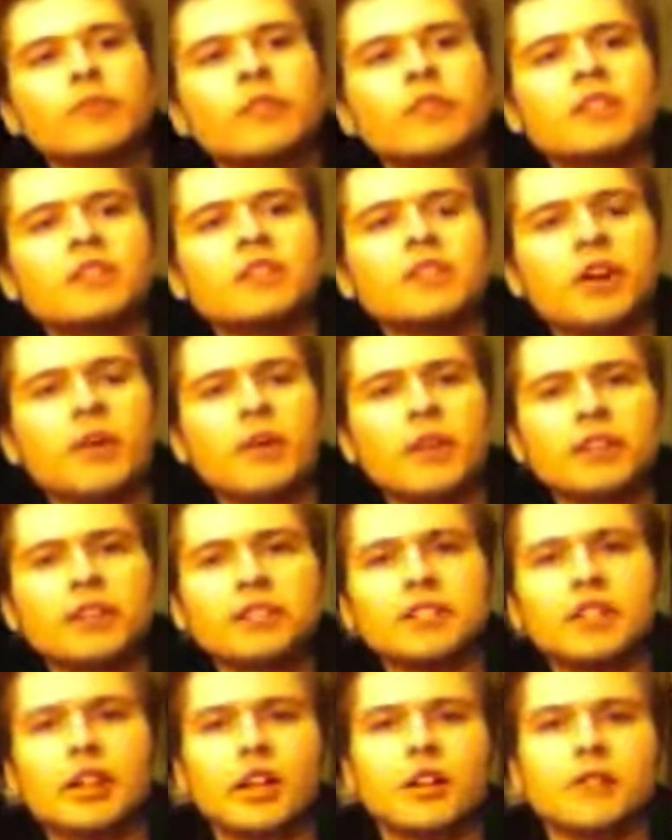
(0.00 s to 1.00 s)
And so I want
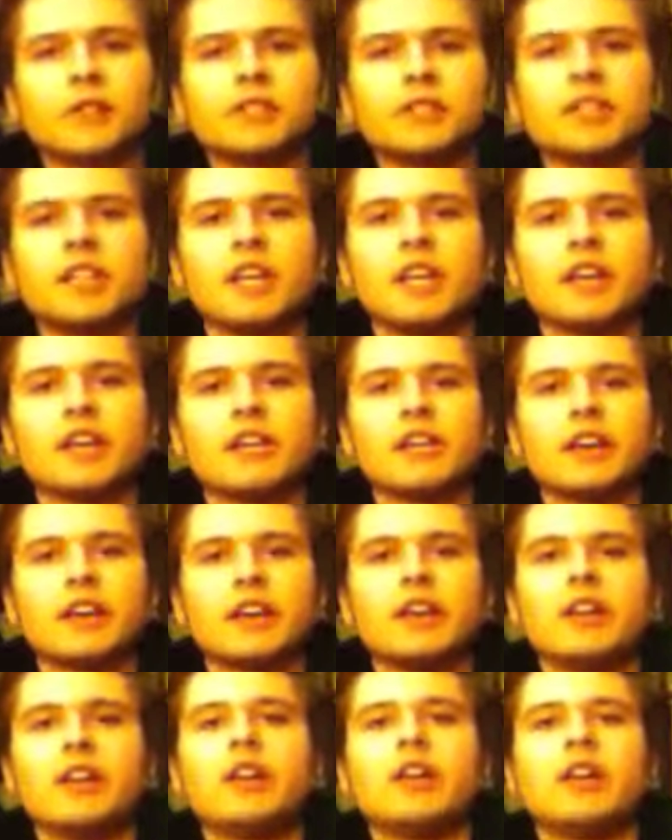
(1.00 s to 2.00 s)
to start out with saying
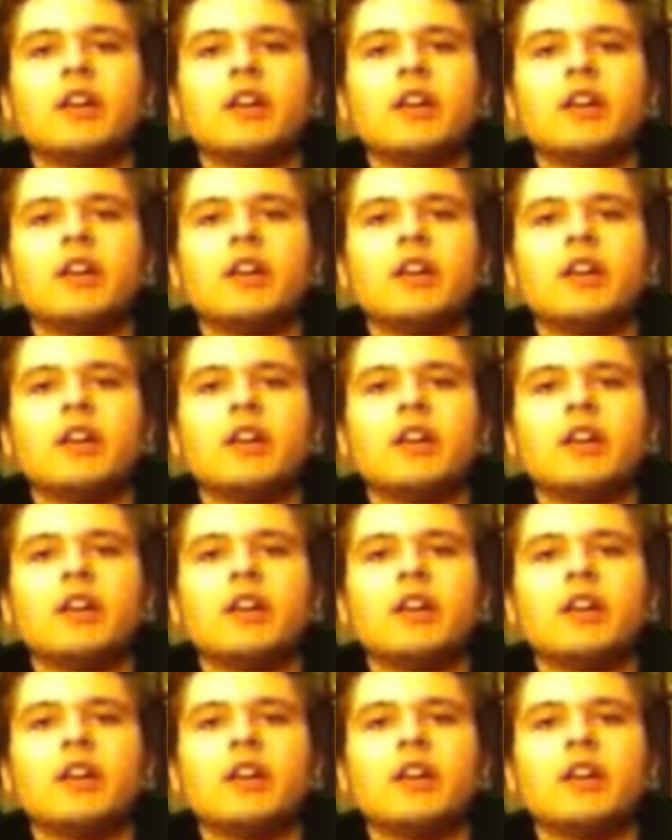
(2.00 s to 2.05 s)
that